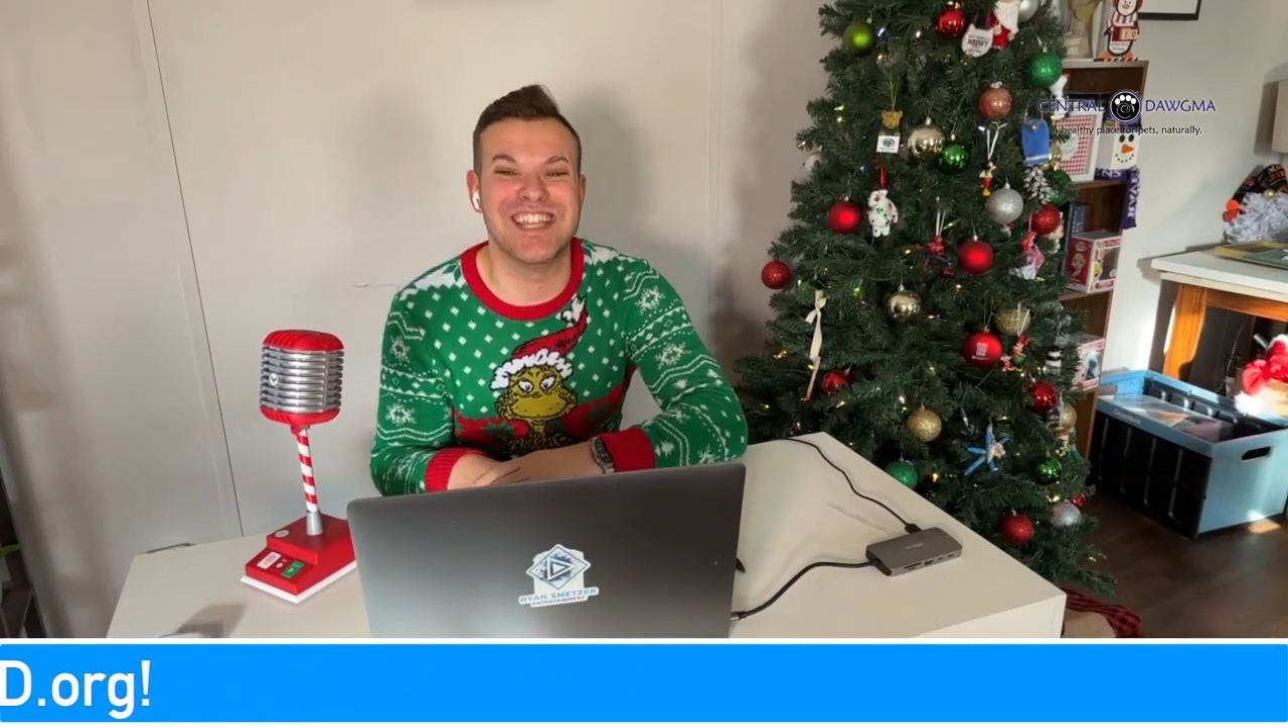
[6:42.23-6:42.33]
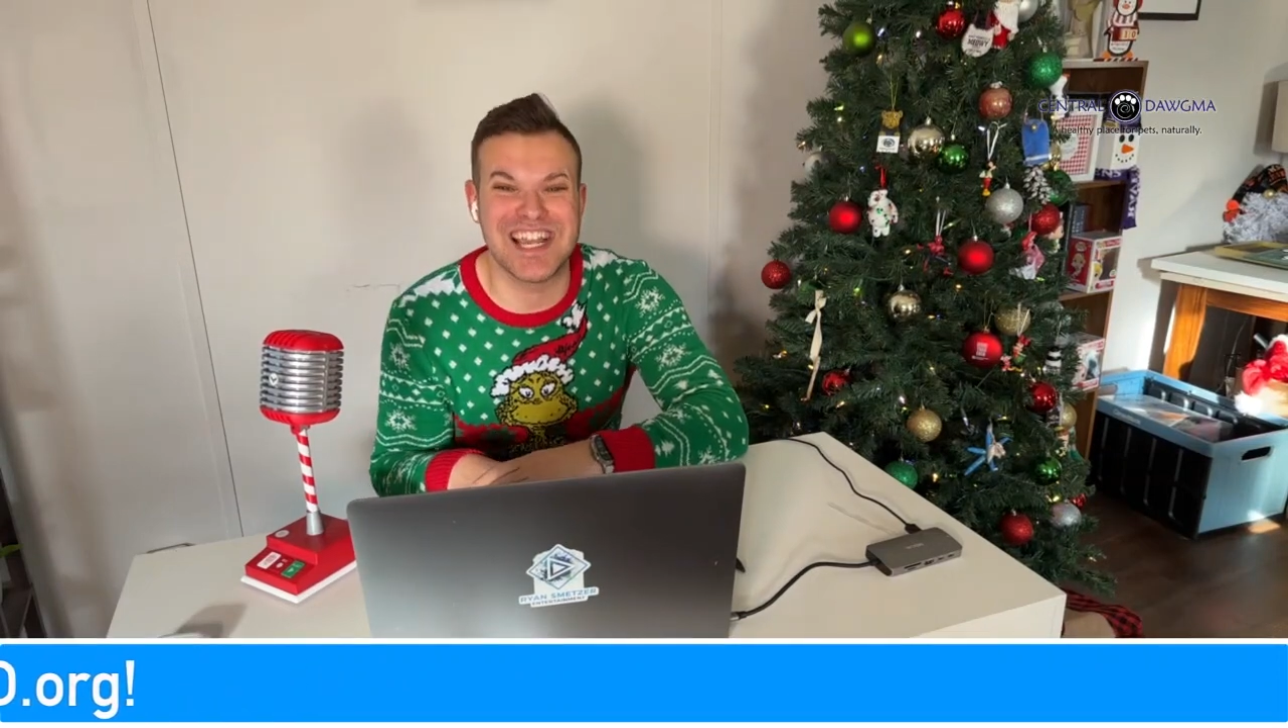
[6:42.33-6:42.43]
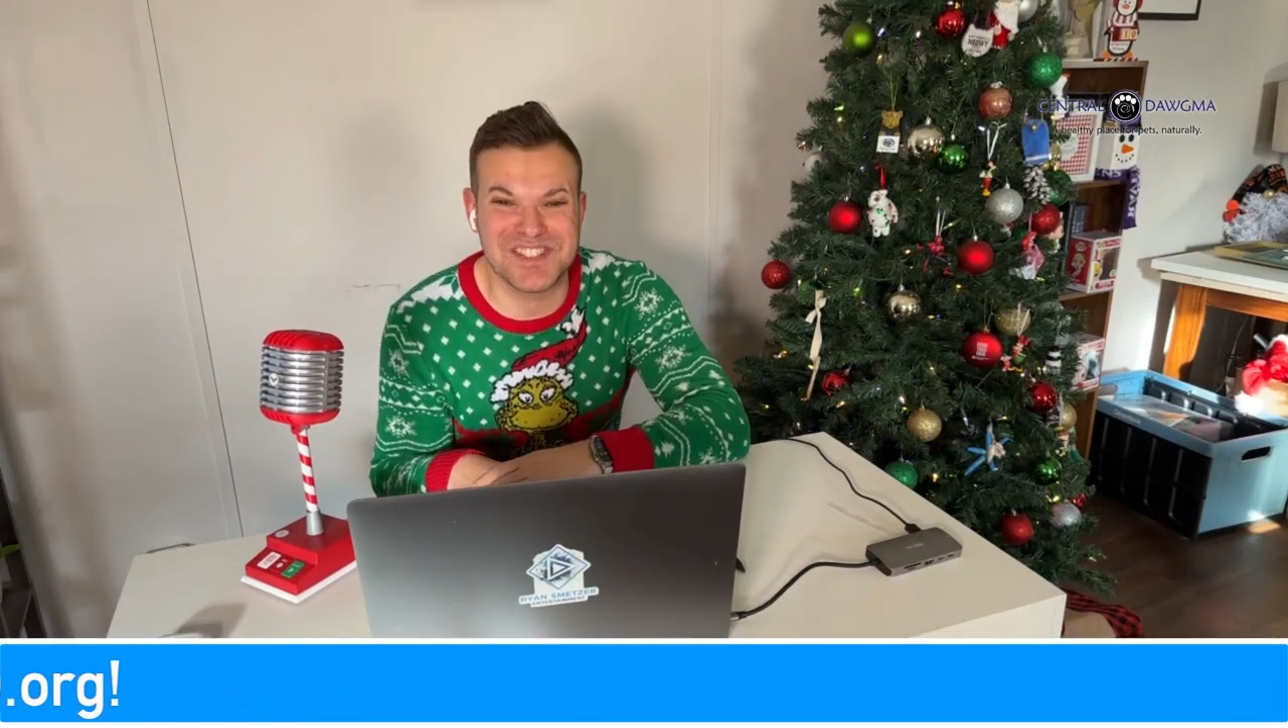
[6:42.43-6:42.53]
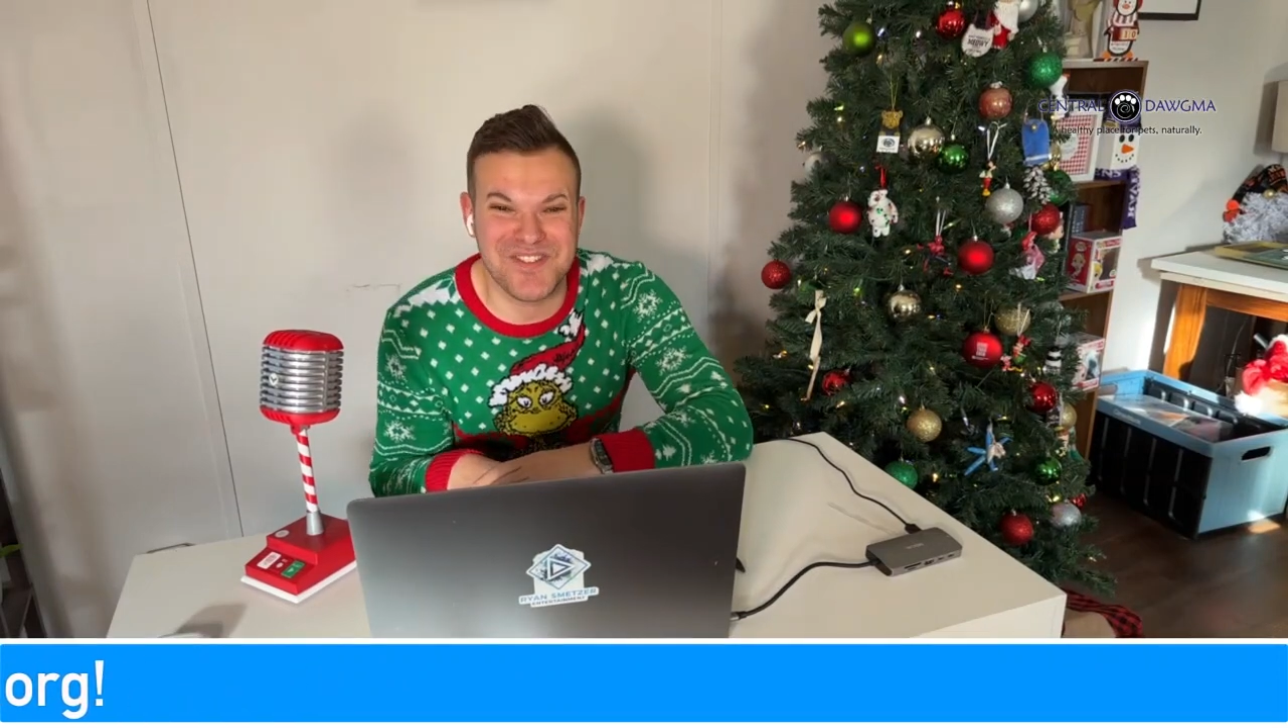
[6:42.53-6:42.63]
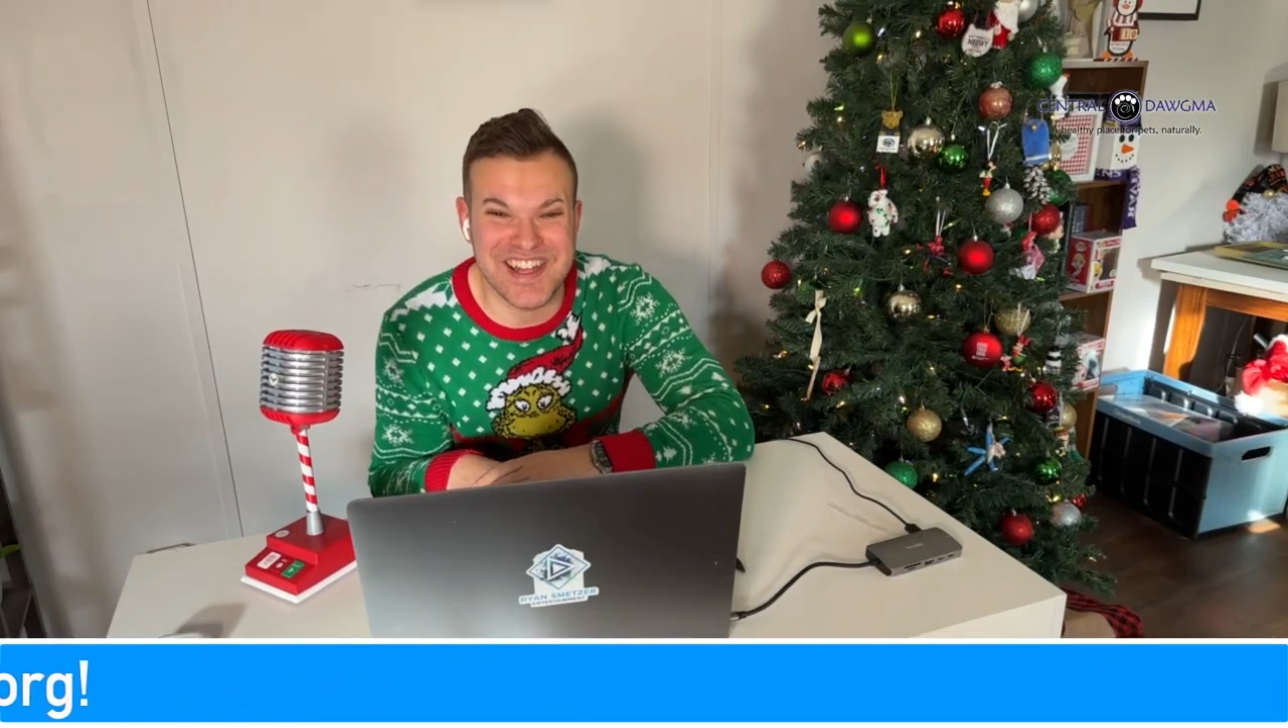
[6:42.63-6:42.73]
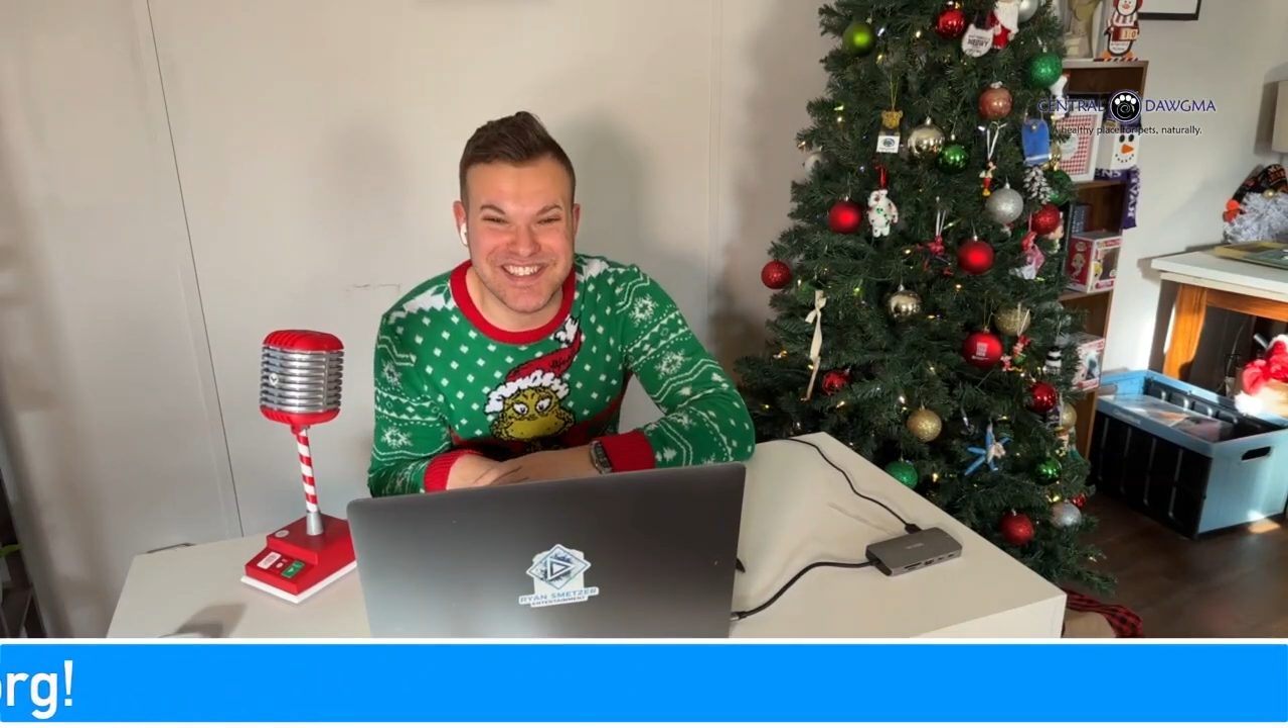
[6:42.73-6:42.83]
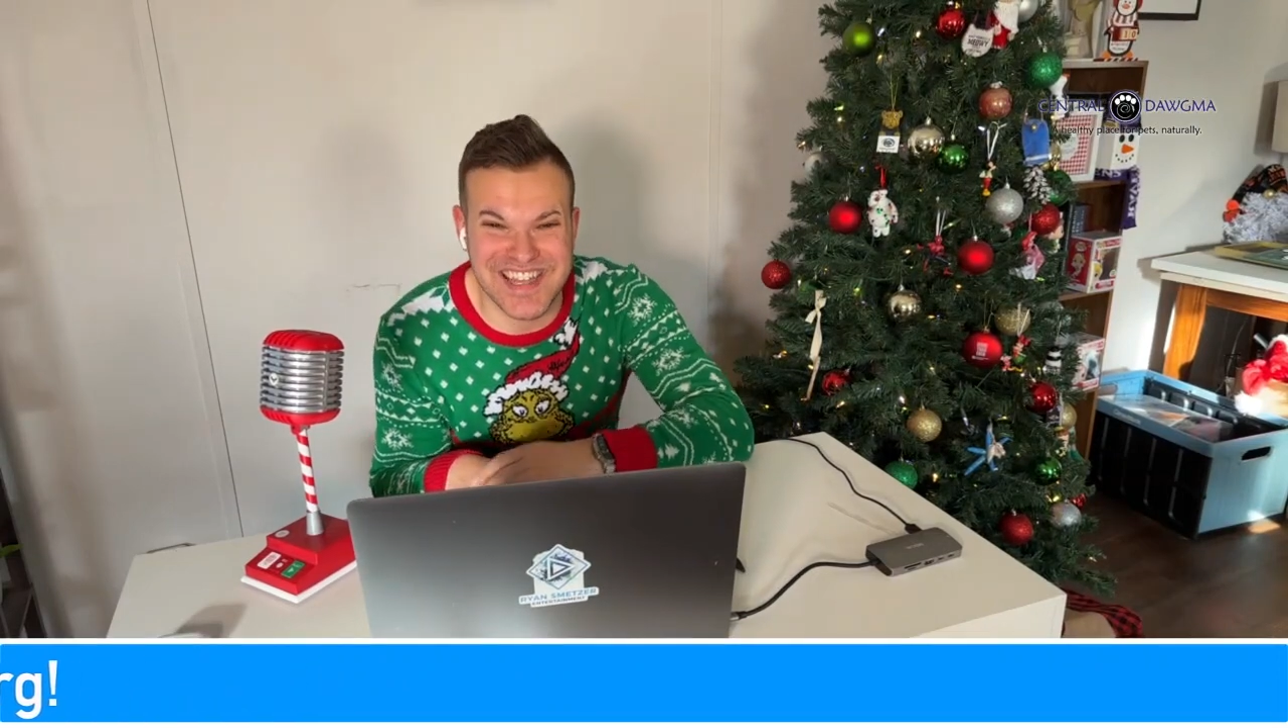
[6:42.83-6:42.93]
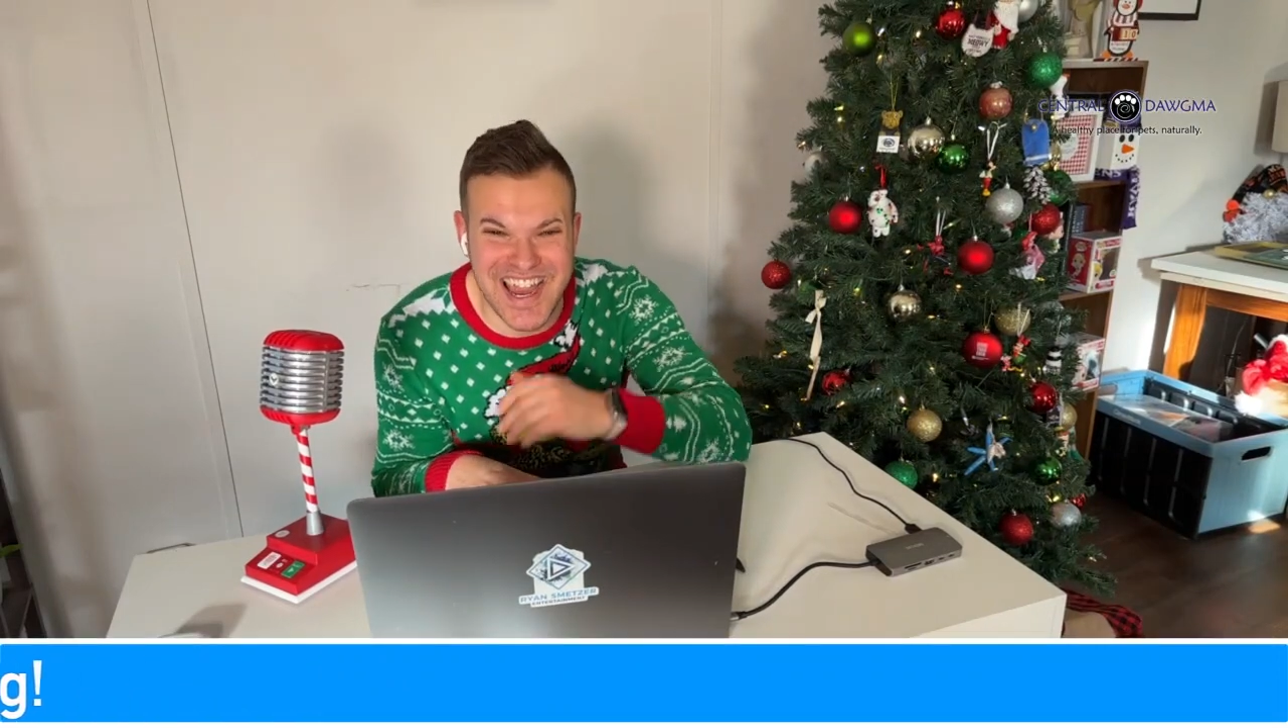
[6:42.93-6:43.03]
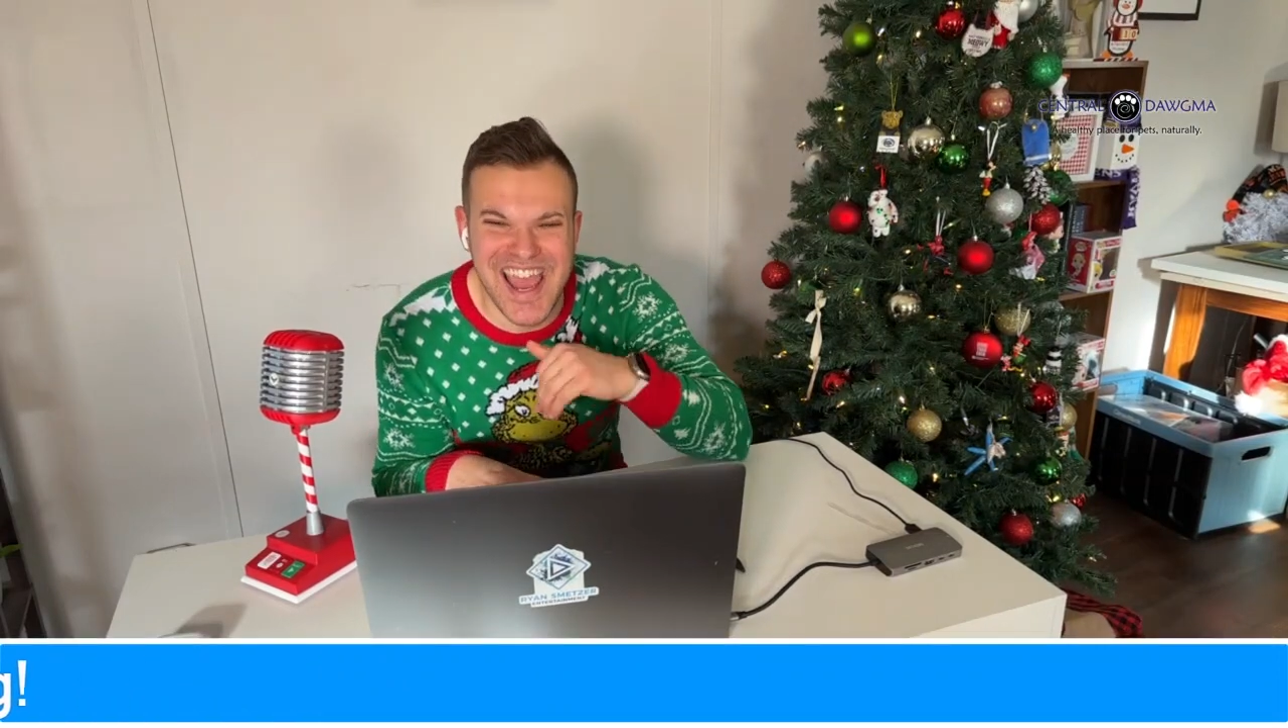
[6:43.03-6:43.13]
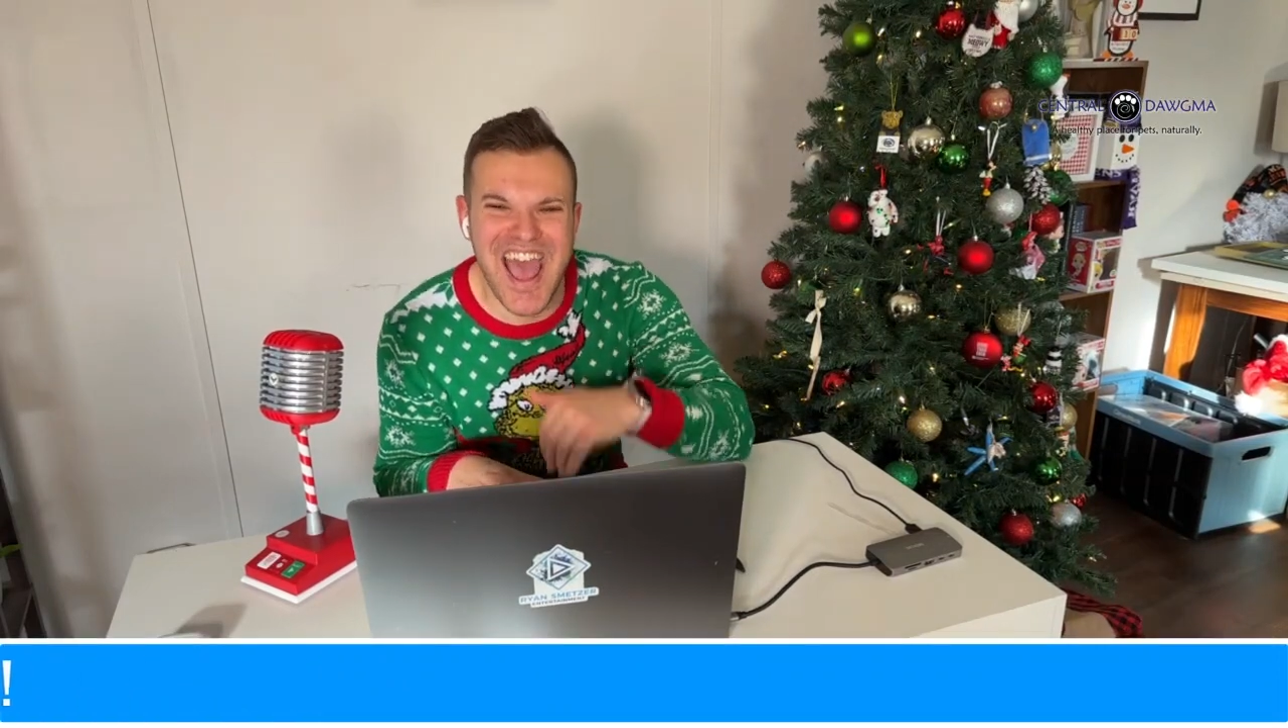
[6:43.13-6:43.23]
next
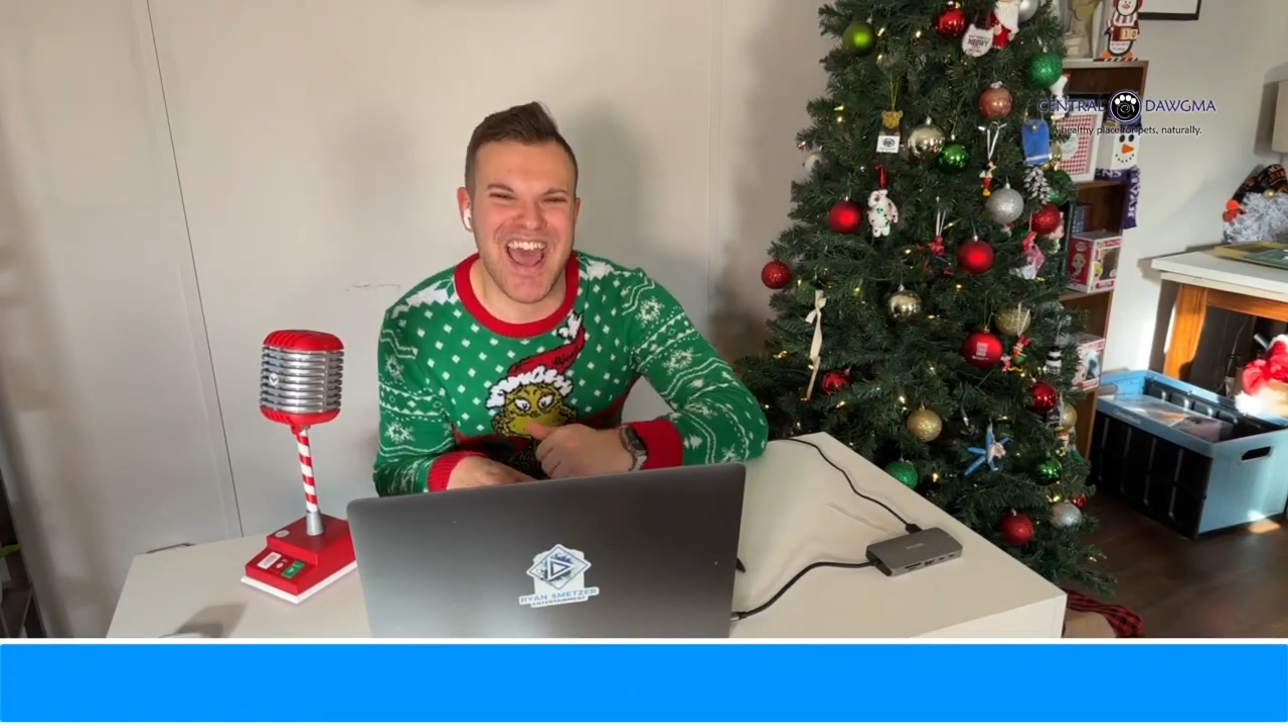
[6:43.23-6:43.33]
Wednesday